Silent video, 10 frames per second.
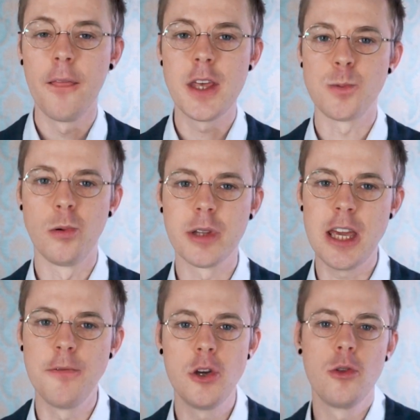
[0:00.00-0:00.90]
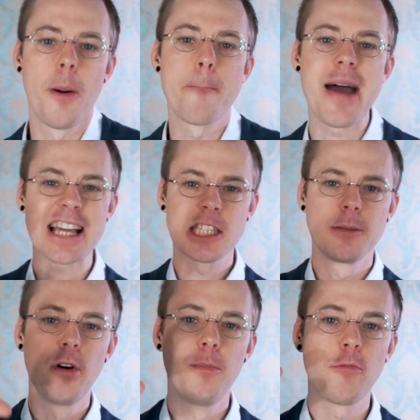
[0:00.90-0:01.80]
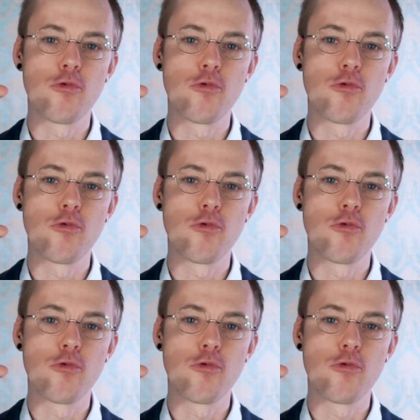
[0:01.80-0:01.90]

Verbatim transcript: this will give you the maximum